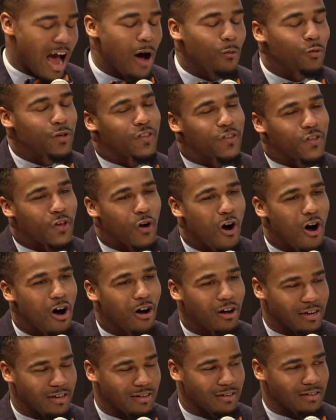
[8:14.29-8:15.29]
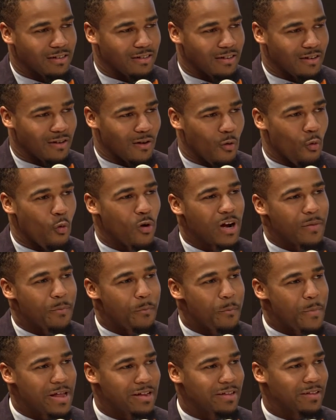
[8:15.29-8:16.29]
I was taught what
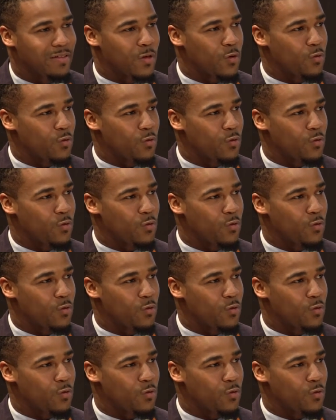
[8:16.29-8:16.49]
it meant